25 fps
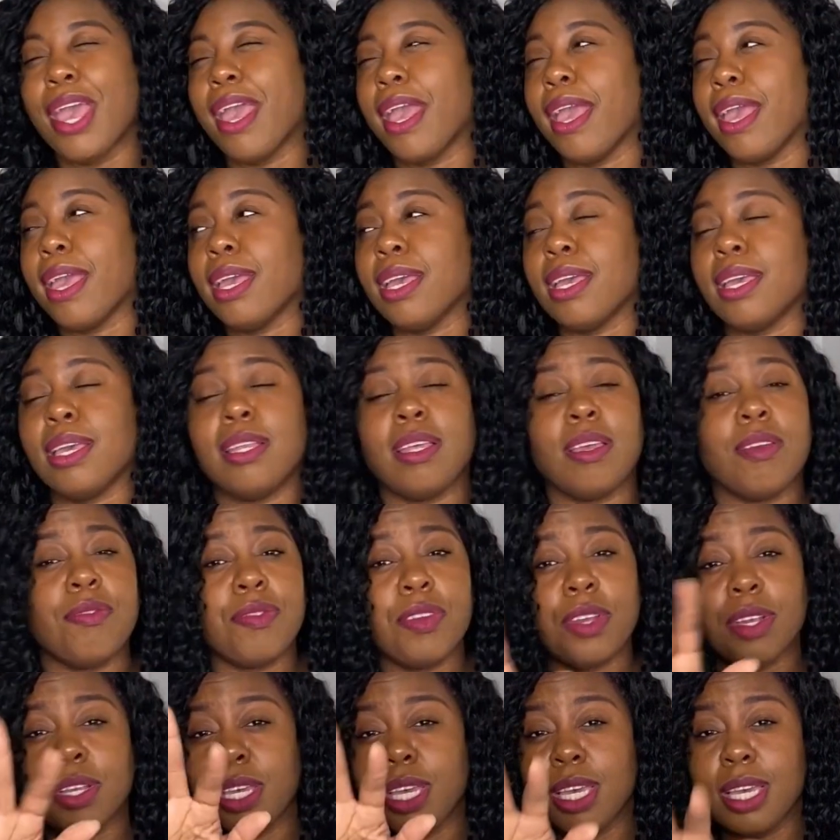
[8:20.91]
And if
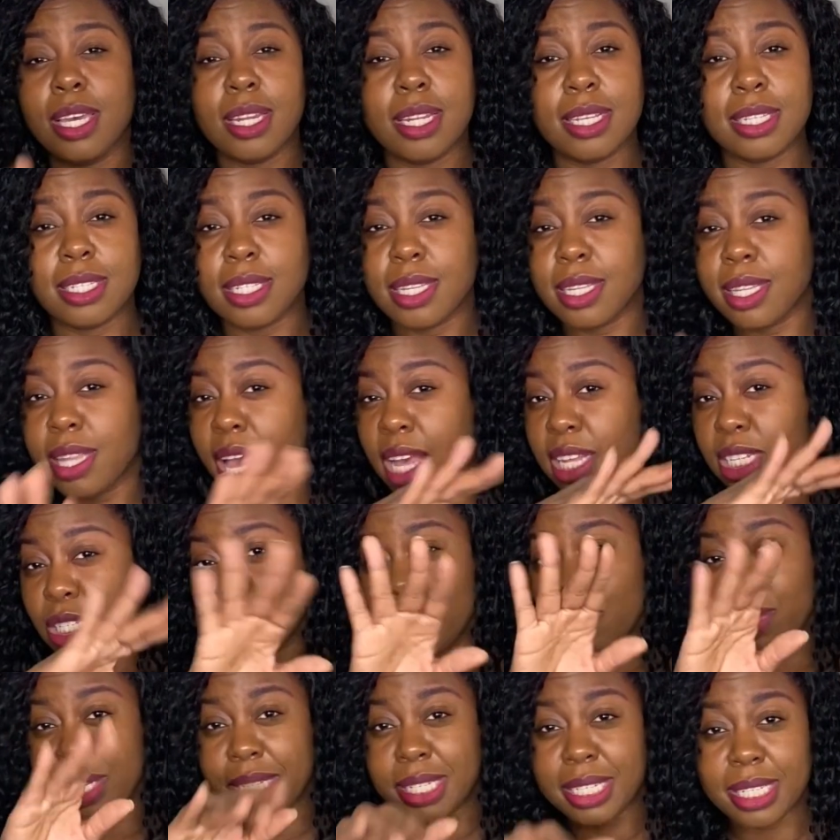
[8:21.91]
your kid is in that
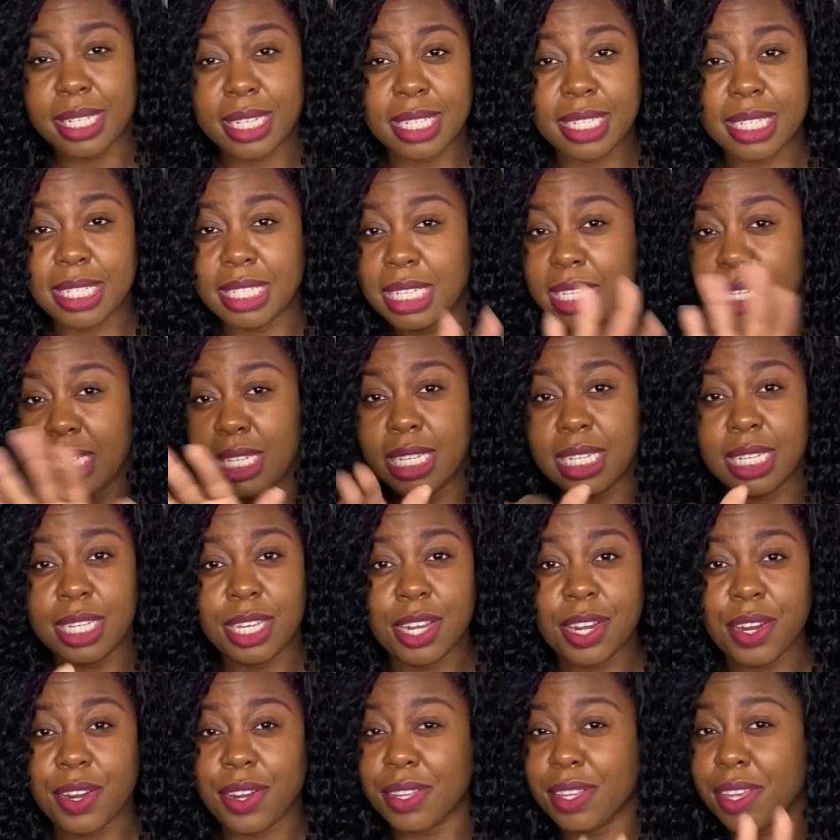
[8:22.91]
sweet 16
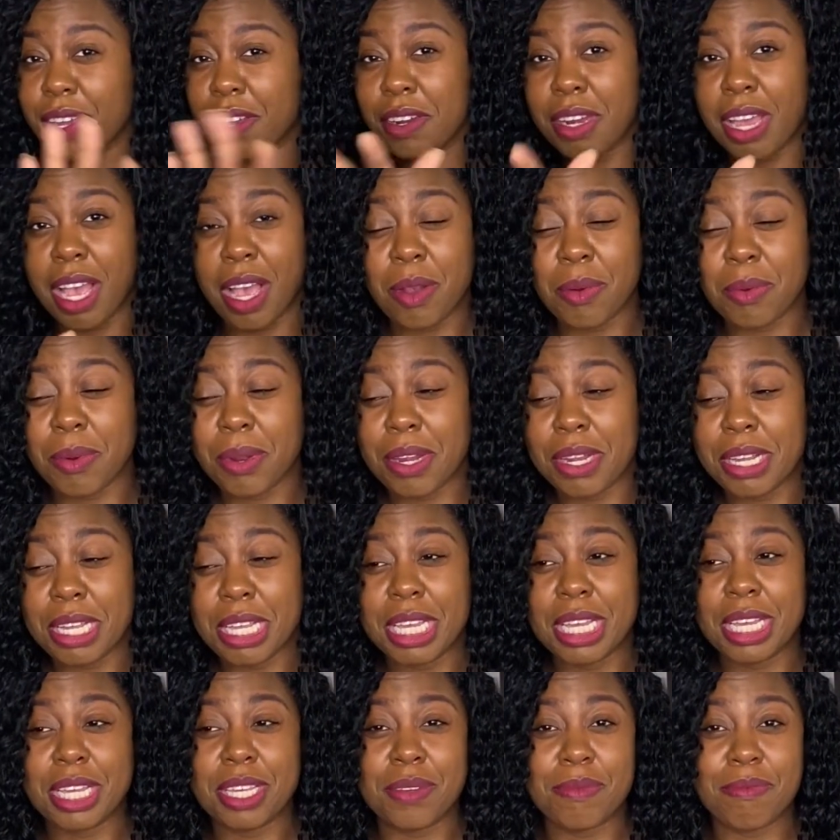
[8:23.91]
year and they're not
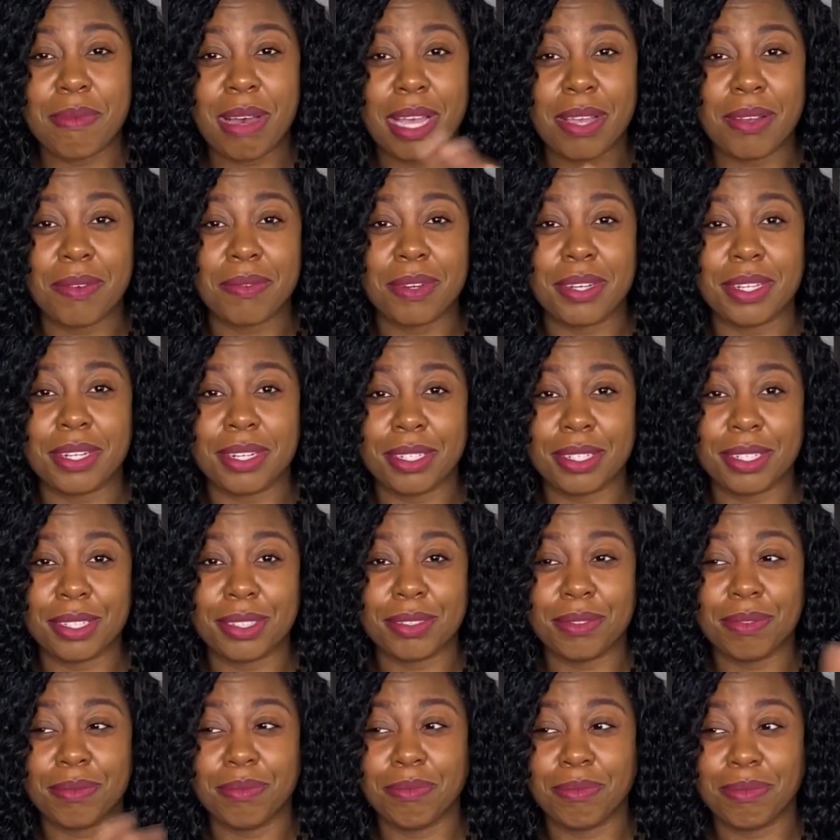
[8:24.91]
working, you might want to
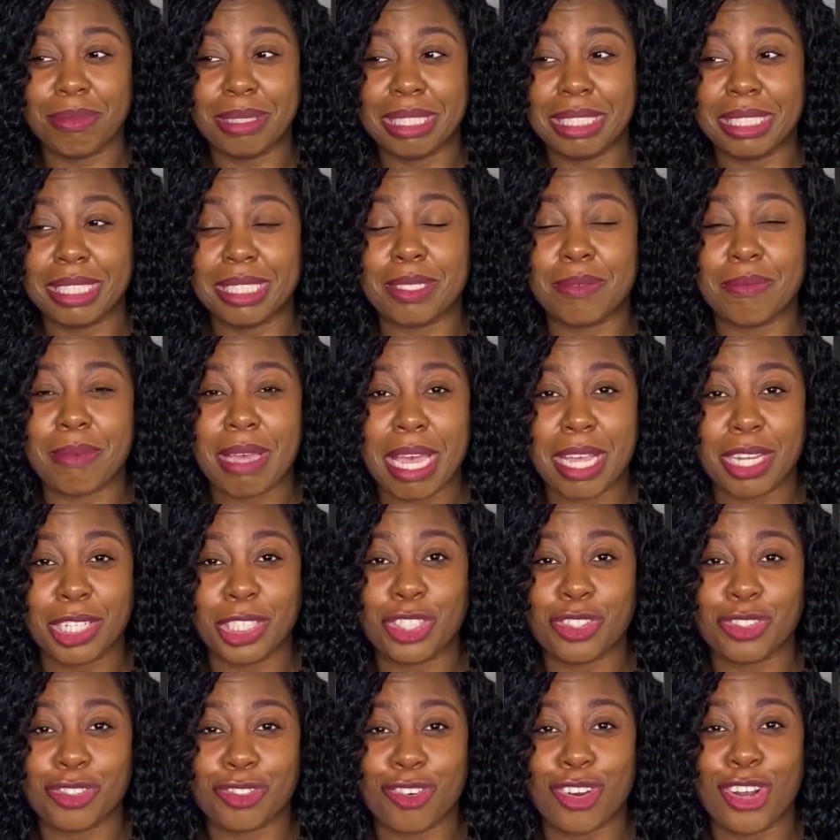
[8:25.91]
put some
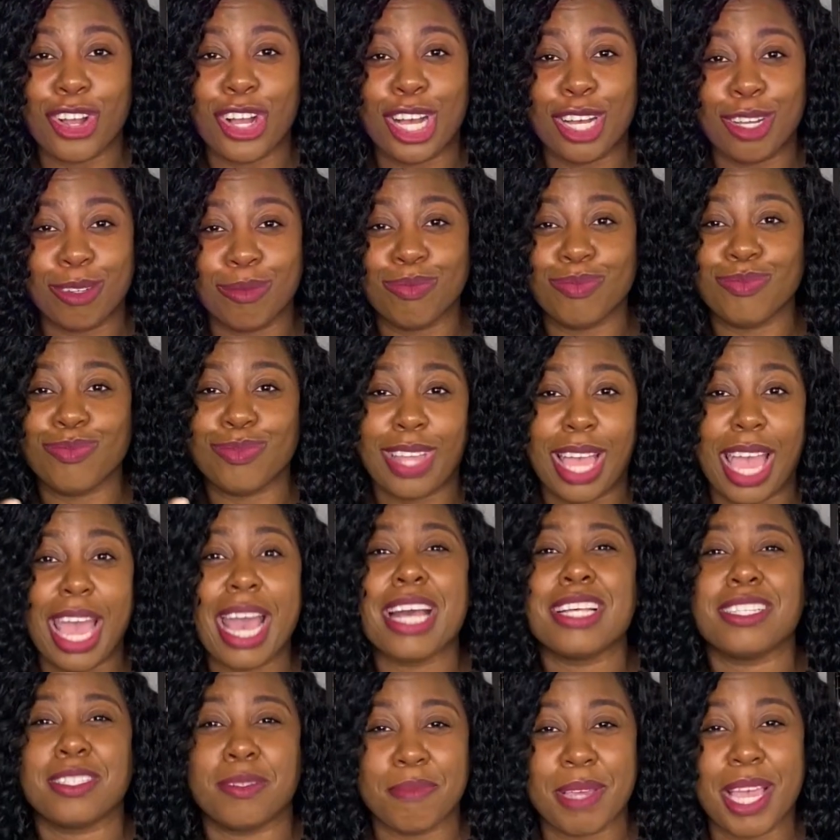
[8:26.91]
extra.
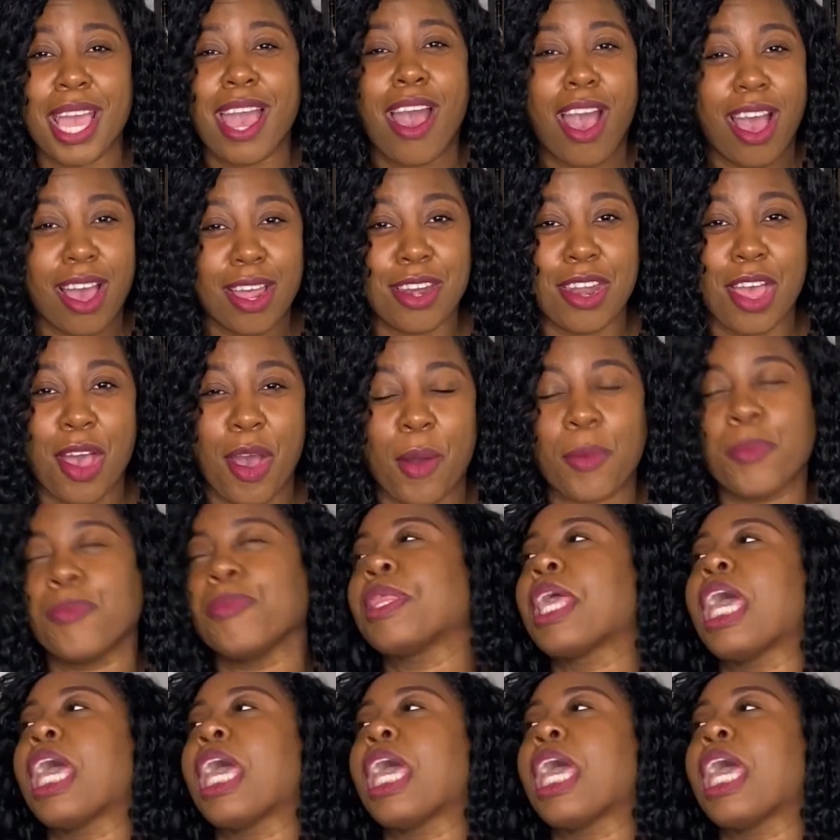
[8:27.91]
Ask me how I know.